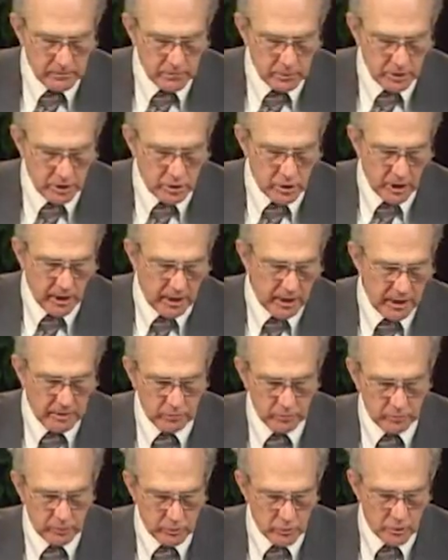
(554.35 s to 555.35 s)
to
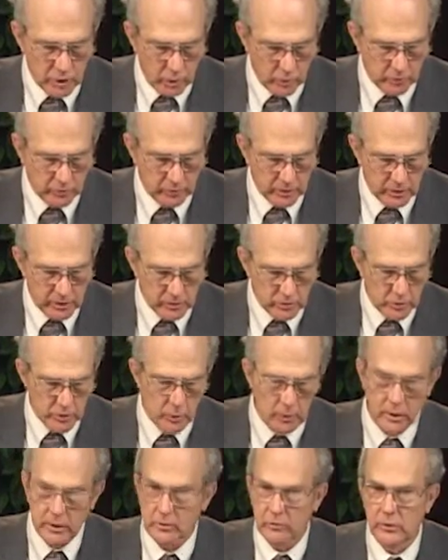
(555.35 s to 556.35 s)
James and Josie and
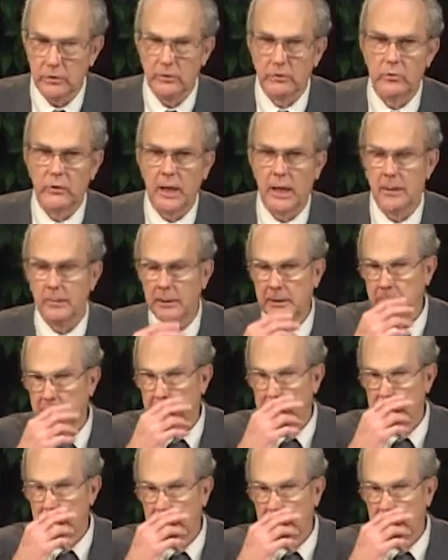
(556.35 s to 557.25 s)
Judas and Simon.